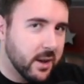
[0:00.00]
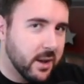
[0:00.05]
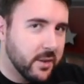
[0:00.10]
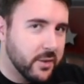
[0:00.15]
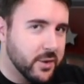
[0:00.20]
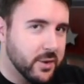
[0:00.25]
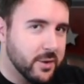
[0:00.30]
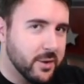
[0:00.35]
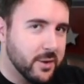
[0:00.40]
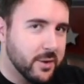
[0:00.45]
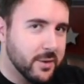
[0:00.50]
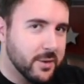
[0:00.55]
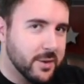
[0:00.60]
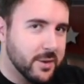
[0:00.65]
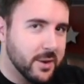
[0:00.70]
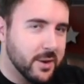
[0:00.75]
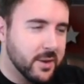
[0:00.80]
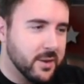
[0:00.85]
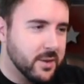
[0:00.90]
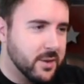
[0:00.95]

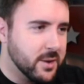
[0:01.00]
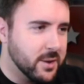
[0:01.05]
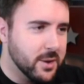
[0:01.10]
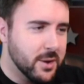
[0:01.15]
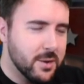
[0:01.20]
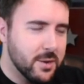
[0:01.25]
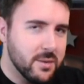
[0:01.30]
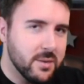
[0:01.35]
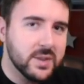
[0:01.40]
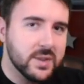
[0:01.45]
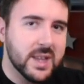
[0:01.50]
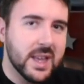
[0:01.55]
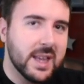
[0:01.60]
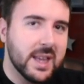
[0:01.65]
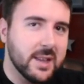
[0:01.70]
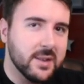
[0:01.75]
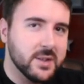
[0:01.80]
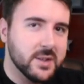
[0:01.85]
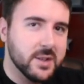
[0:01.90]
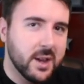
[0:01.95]
the news
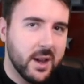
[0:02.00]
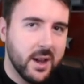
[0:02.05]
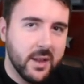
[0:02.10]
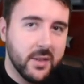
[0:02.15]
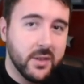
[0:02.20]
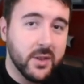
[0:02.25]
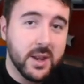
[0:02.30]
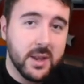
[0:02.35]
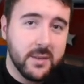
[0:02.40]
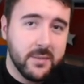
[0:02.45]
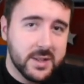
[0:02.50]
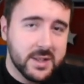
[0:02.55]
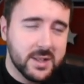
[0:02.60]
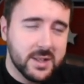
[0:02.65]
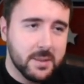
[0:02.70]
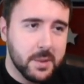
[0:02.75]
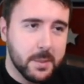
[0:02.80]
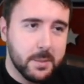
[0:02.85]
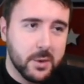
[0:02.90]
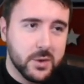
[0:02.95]
is that if he's in
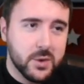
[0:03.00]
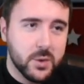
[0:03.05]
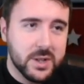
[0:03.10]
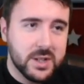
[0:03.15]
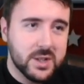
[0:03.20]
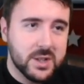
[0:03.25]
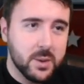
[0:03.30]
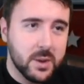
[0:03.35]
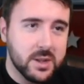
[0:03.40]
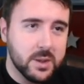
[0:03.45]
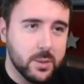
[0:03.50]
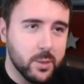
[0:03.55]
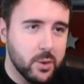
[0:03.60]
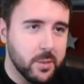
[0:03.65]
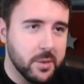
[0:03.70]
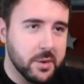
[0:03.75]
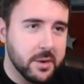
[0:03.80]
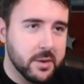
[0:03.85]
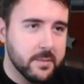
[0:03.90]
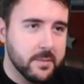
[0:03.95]
the Blood Bowl 2020
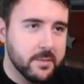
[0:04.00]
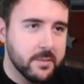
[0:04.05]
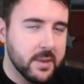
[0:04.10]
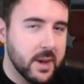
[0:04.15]
rulebook,